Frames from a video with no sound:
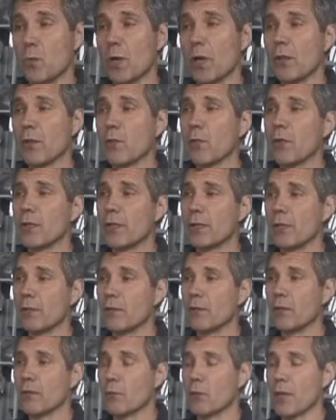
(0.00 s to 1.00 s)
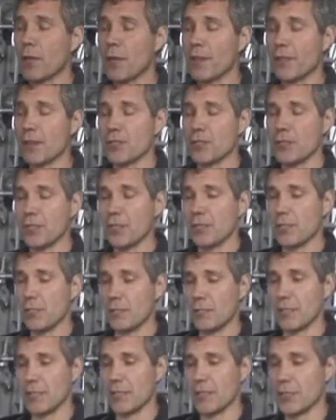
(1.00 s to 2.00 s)
Well, one of the things
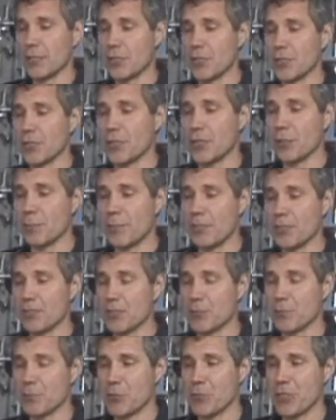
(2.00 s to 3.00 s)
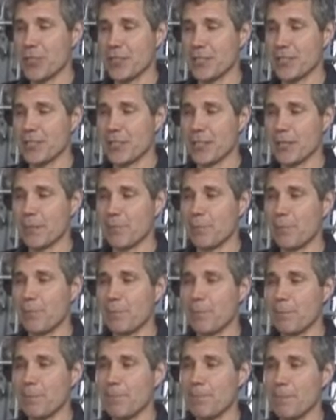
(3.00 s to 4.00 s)
that's good to know about this machine is it can
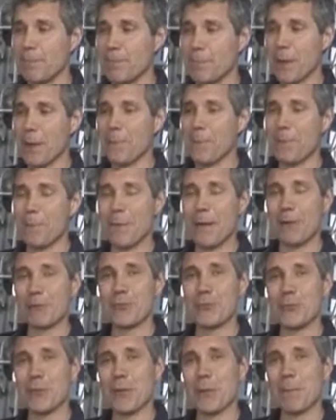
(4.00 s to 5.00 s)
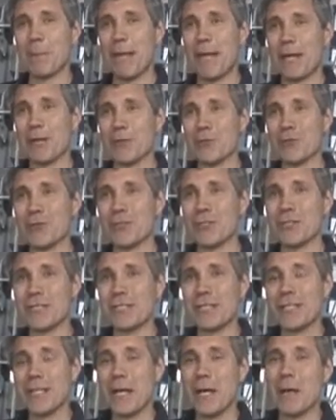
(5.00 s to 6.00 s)
pump about 200 pounds
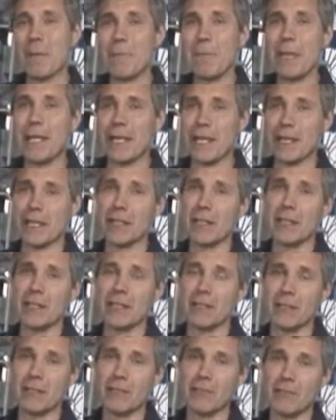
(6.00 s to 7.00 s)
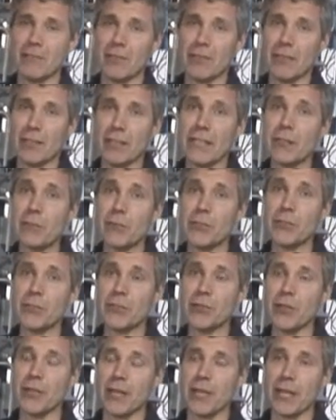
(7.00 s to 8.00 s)
a minute of liquid
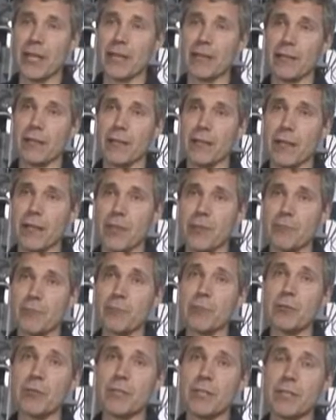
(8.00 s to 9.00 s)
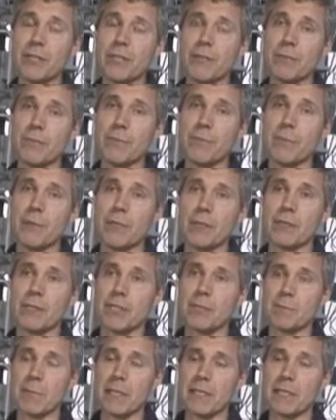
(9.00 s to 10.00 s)
urethane through the
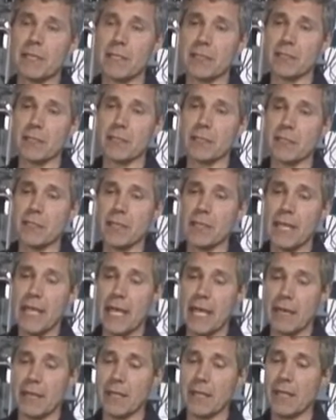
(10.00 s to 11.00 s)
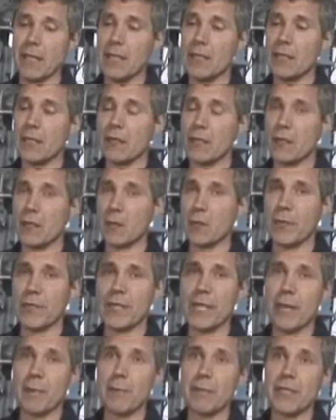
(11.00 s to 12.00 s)
dispensing head.
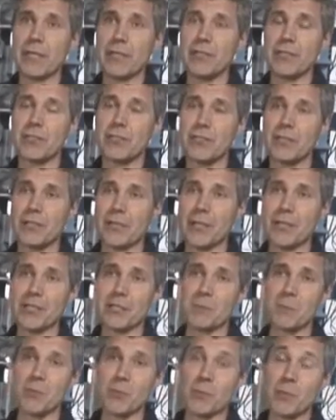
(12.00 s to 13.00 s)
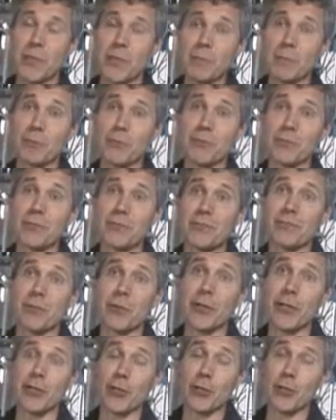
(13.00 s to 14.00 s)
What that means to the customer is we can produce some
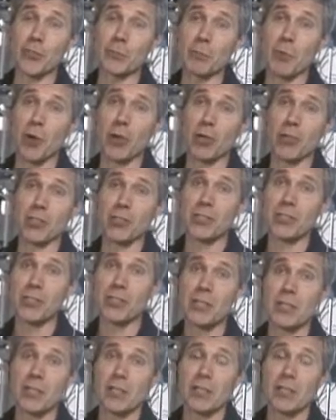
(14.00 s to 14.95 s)
very large parts.